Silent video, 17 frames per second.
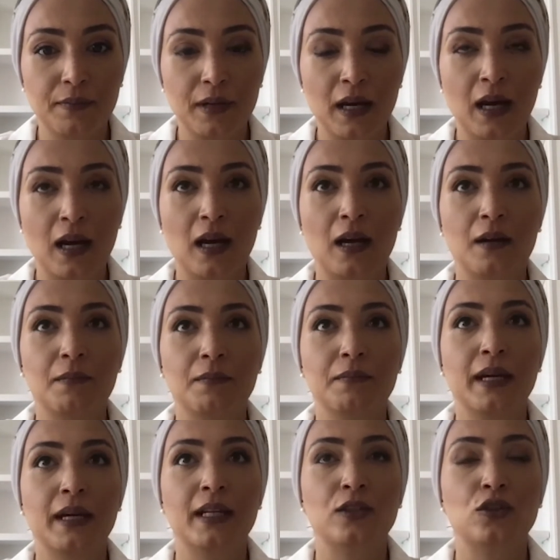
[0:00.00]

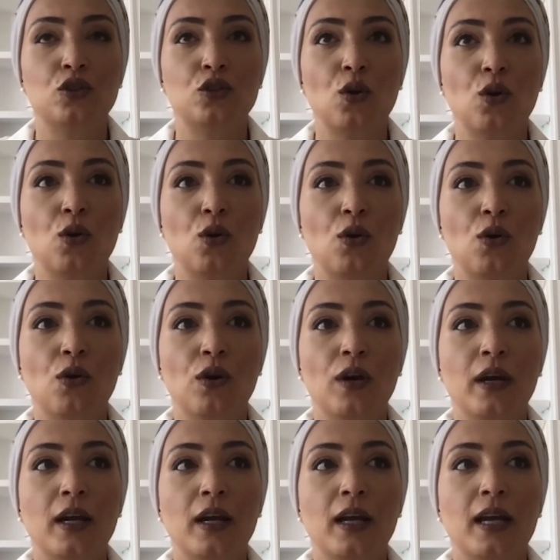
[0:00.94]
And so
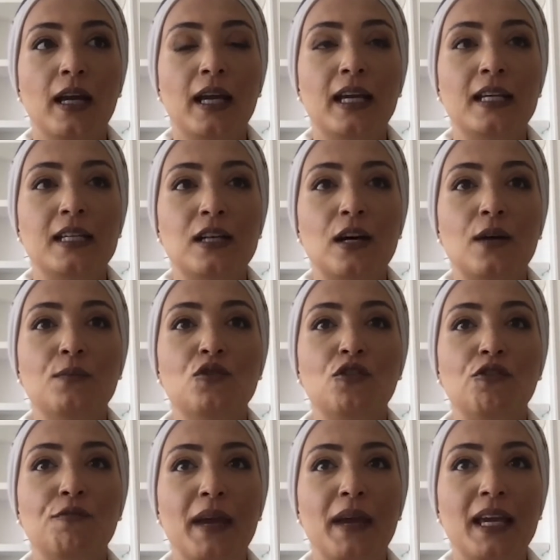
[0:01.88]
in terms
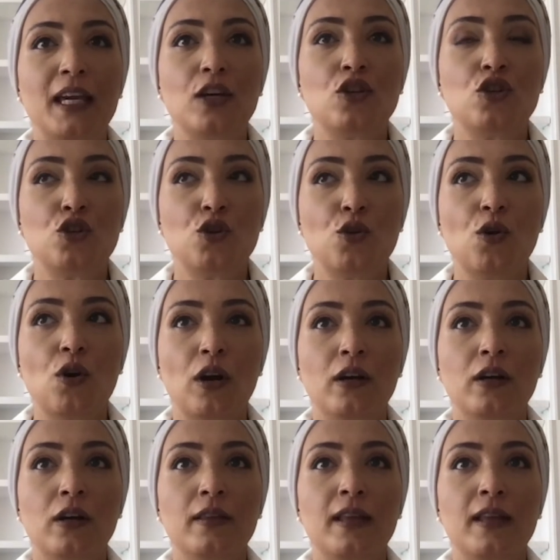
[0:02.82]
of making
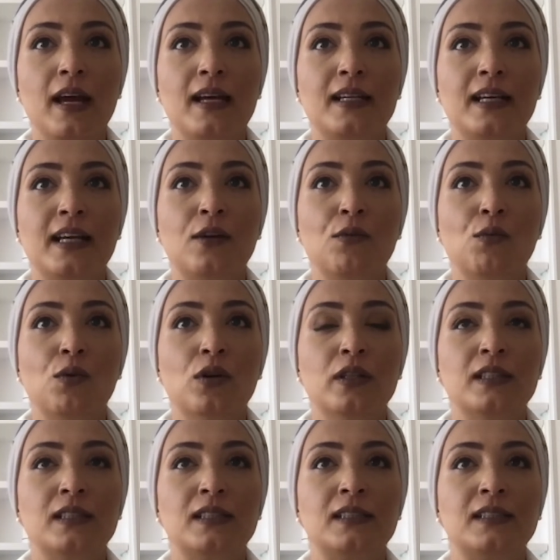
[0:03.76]
sure that it
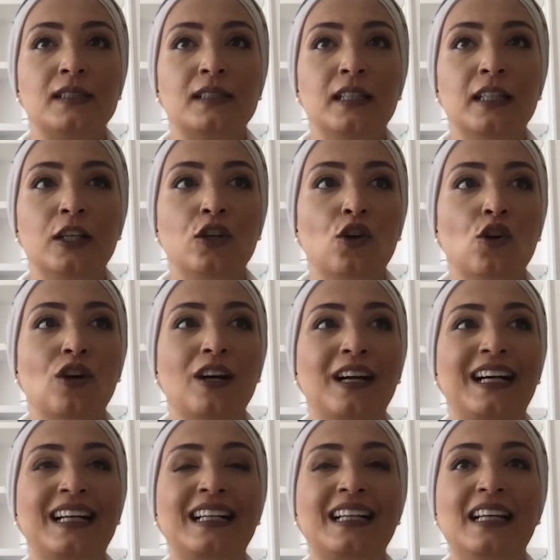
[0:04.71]
was,
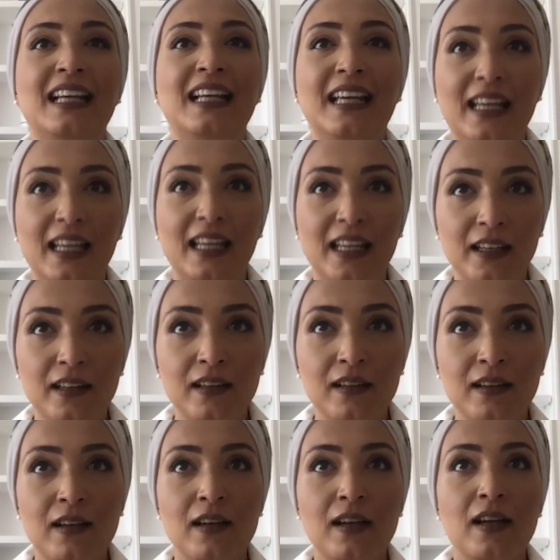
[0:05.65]

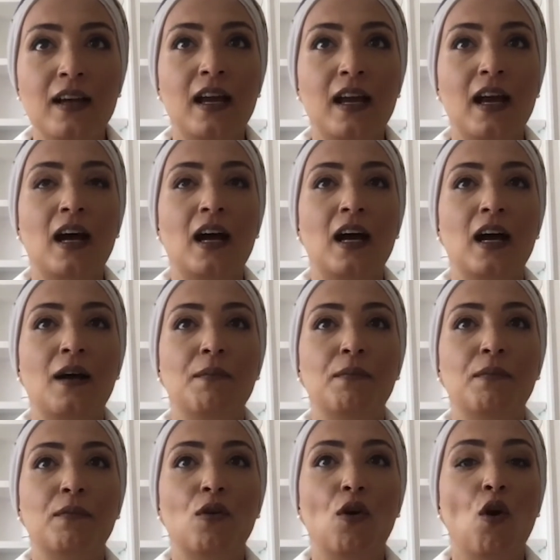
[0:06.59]
clean,
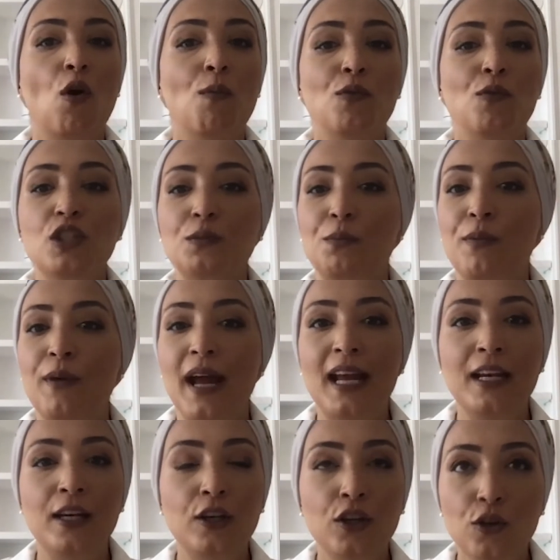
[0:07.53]
almost
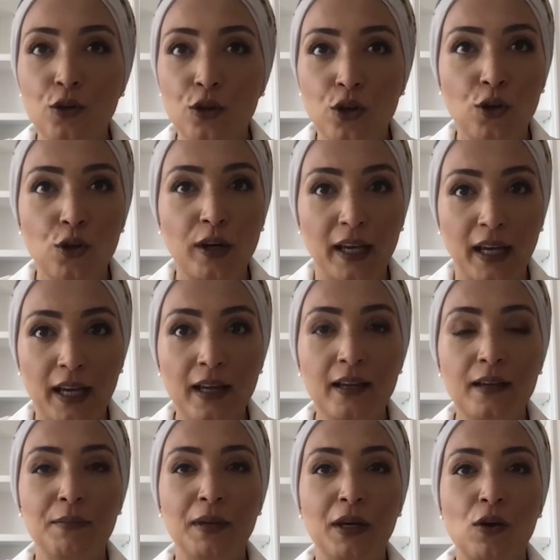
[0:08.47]
brand new
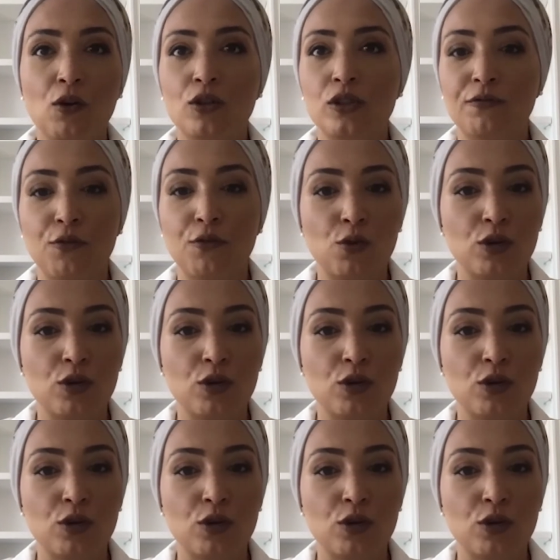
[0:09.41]
looking, because of course,